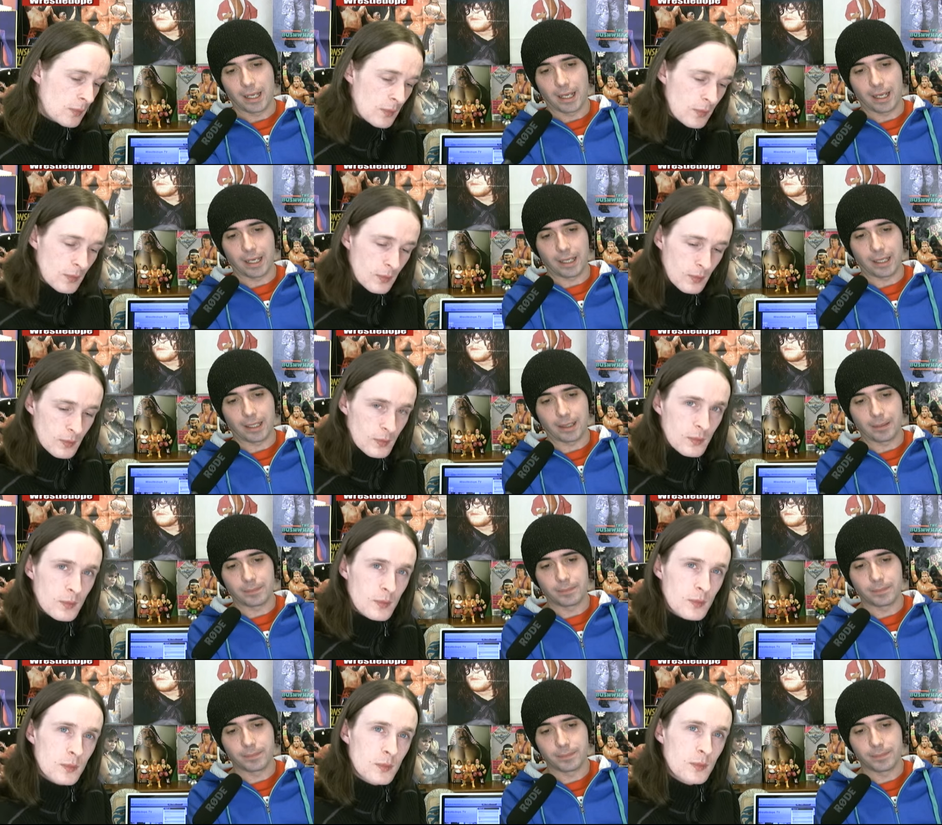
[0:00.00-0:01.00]

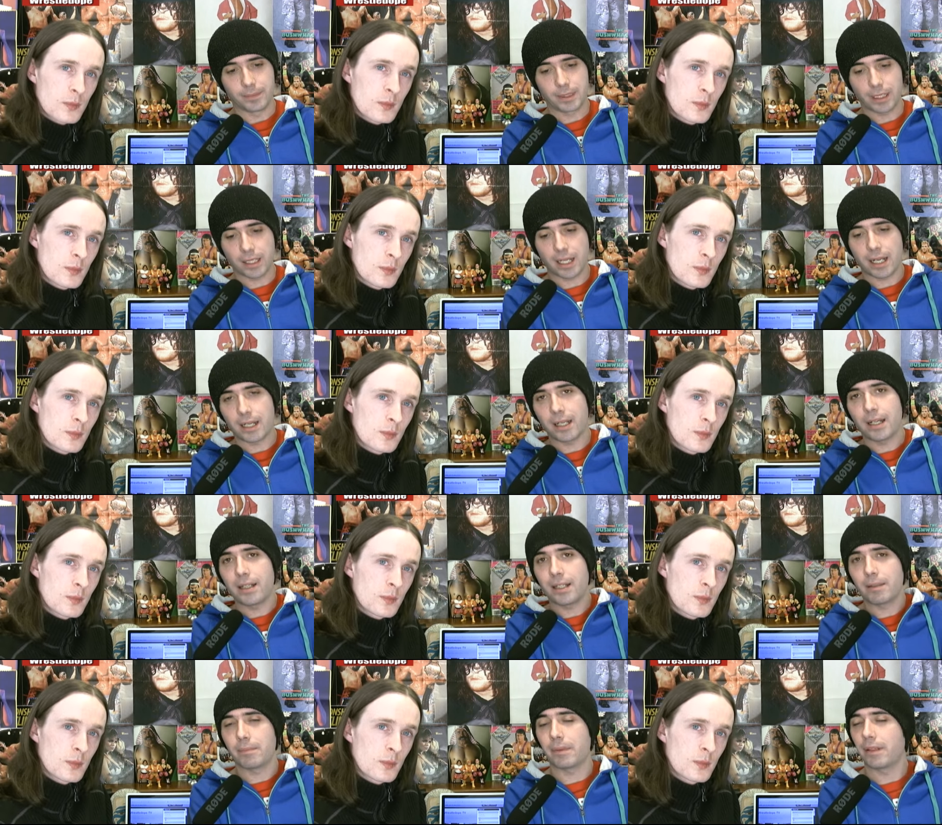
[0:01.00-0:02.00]
Speaker 1: um, so yeah, I, I
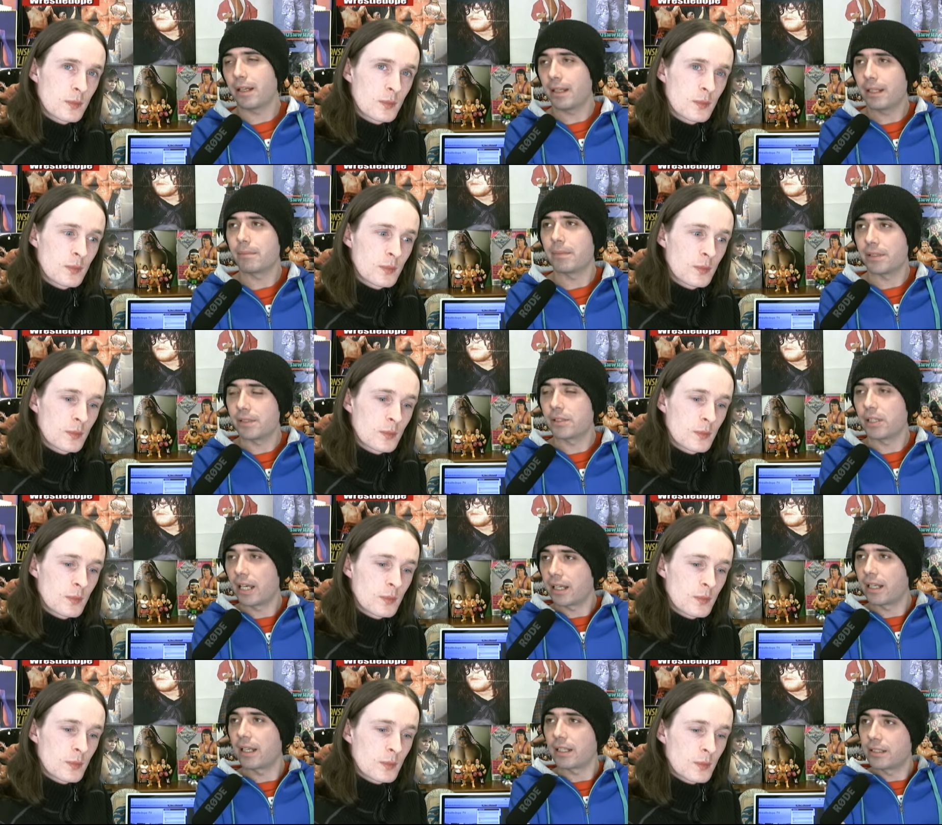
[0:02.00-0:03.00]
like I like Miz's
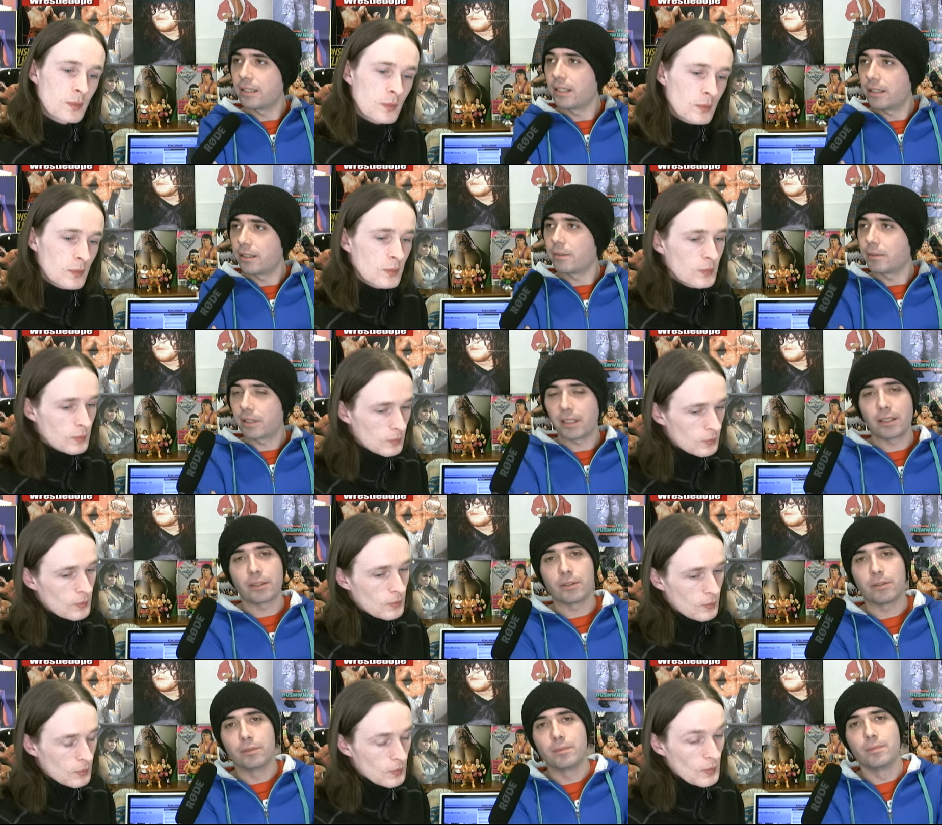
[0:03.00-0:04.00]
Jacket actually. I thought it was kind
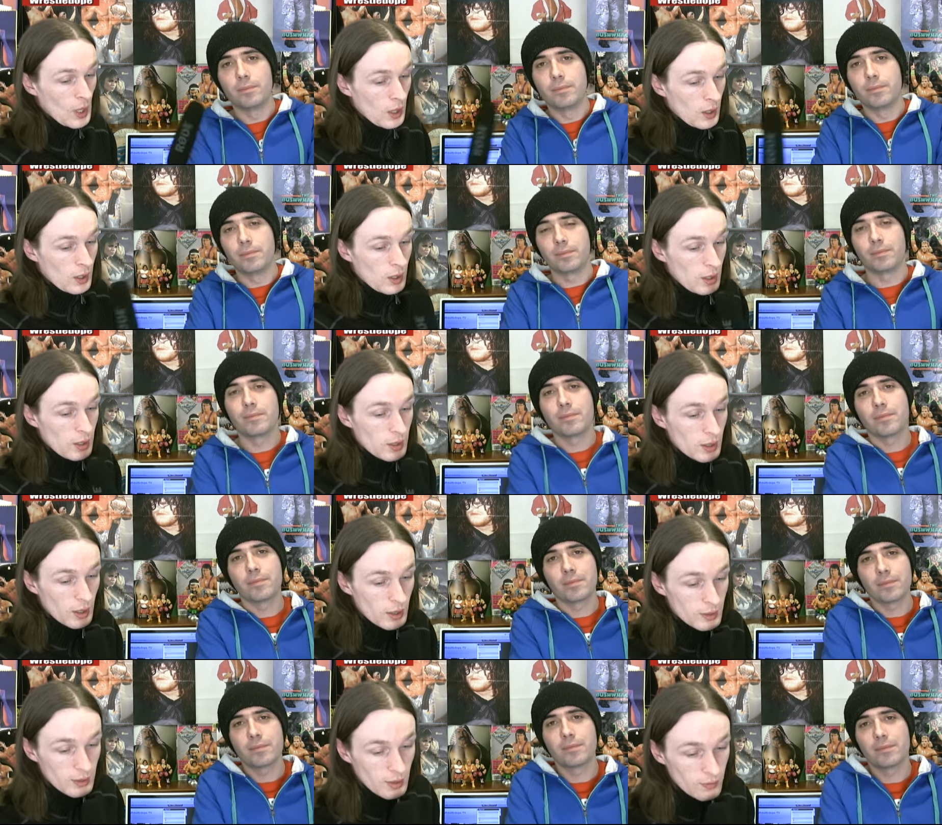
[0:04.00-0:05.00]
of cool.
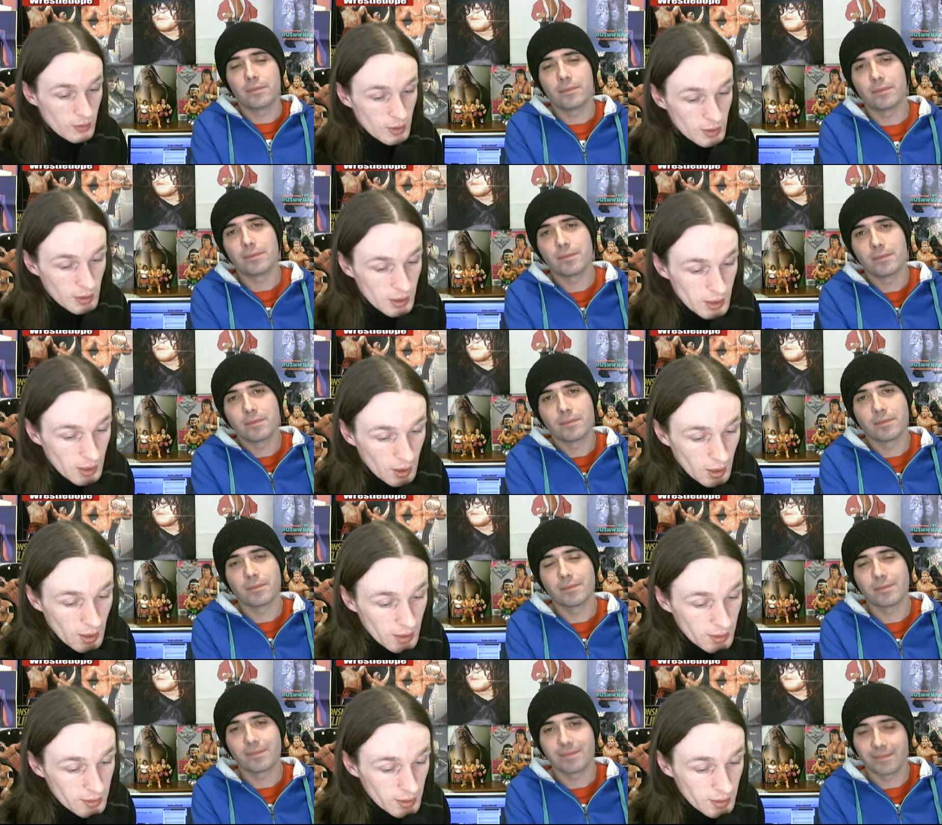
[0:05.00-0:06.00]
Speaker 2: Yeah, definitely. Uh,
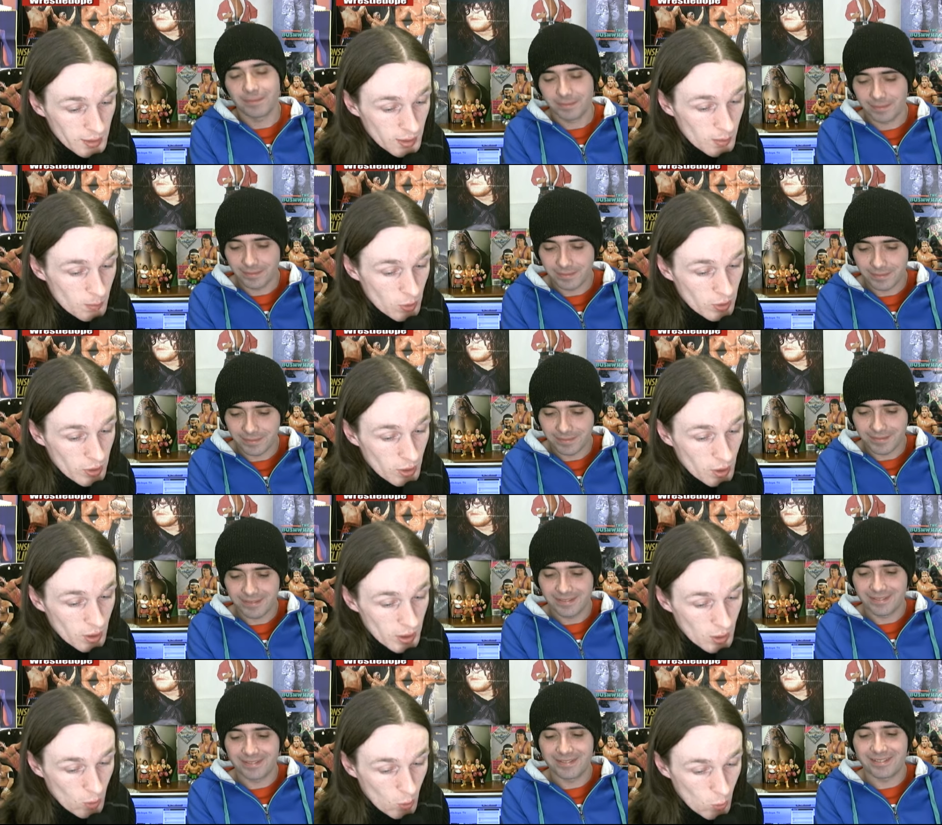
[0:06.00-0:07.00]
anything that can put a
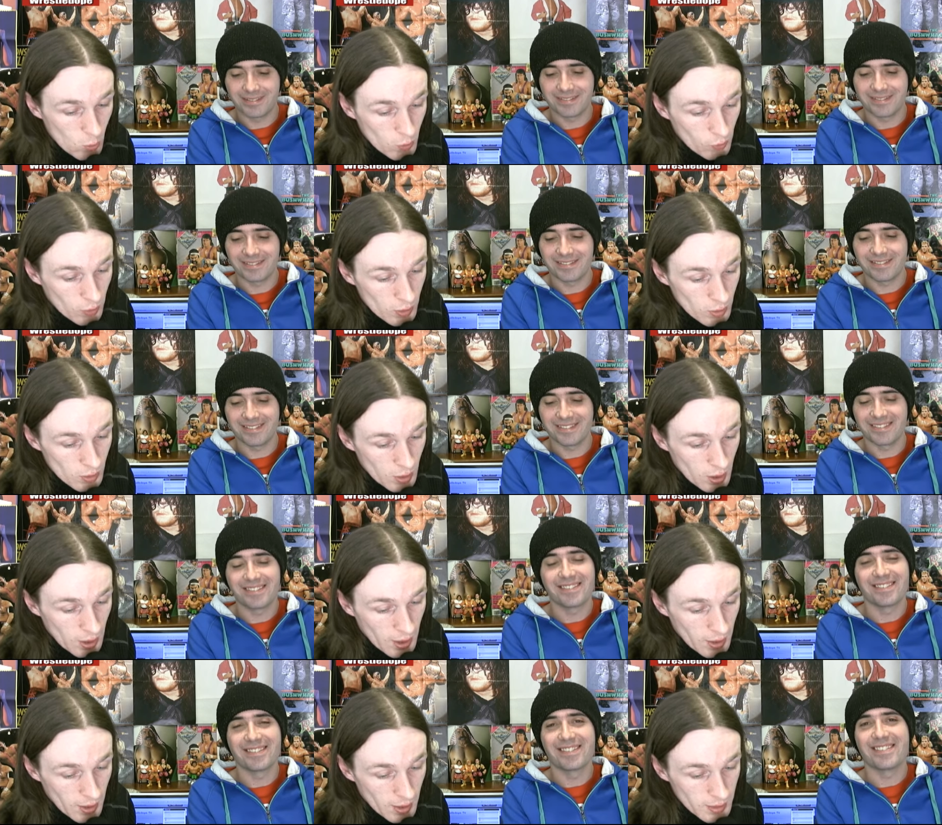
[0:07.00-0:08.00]
guy over,
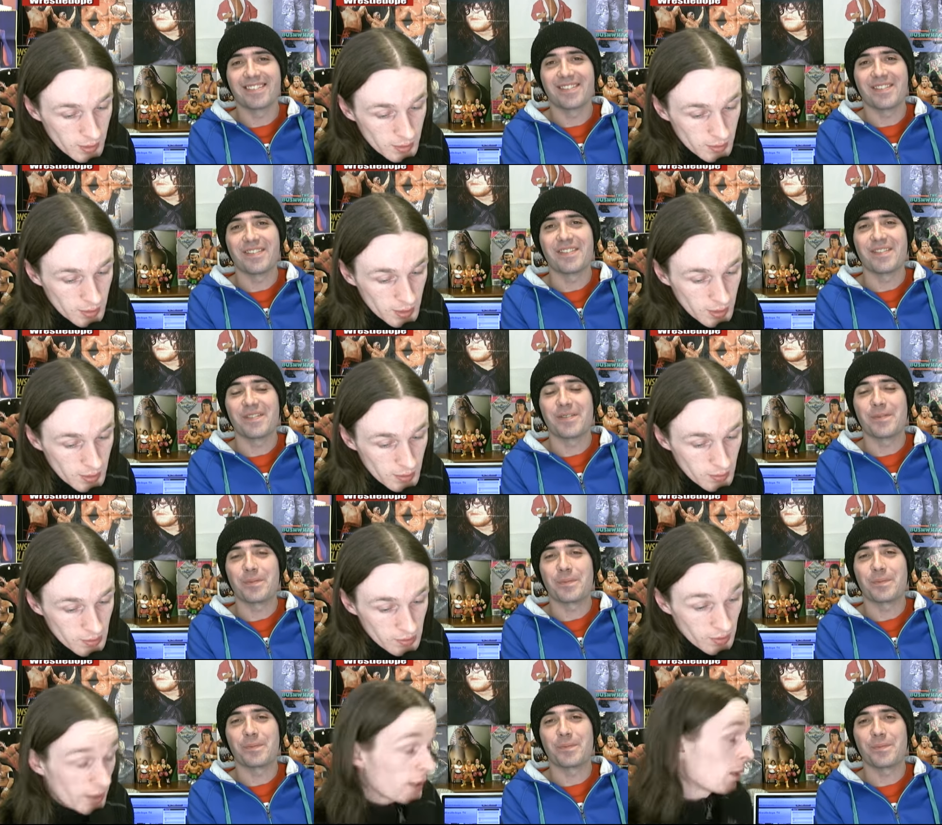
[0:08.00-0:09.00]
and indeed,
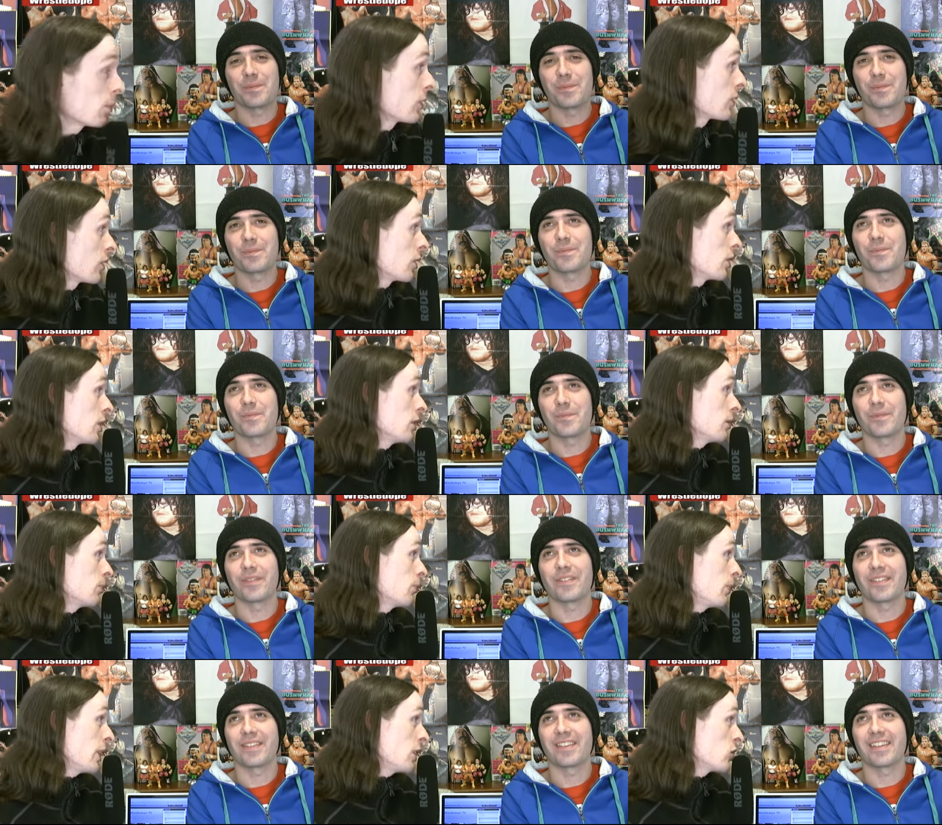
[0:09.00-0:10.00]
standing
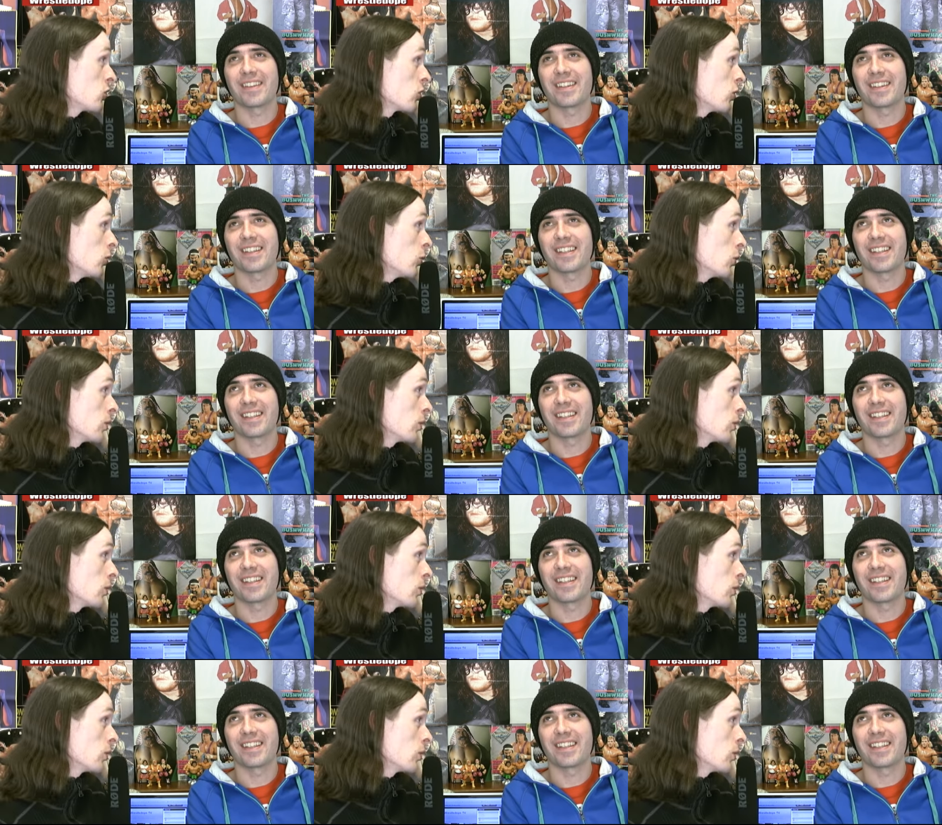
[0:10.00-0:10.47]
beside Big Show,